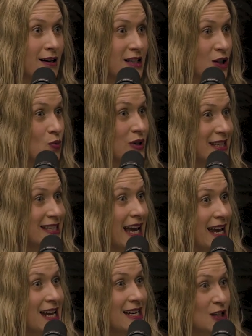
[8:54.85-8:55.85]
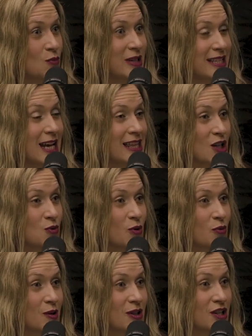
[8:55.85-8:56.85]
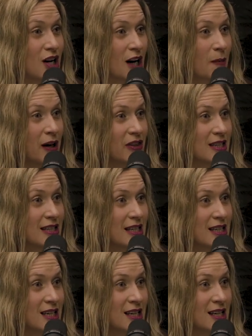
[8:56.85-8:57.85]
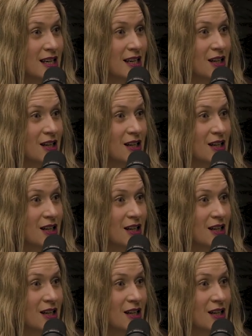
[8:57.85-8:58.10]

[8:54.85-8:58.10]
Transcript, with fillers: Didn't we say that's what we wanted to talk about this season?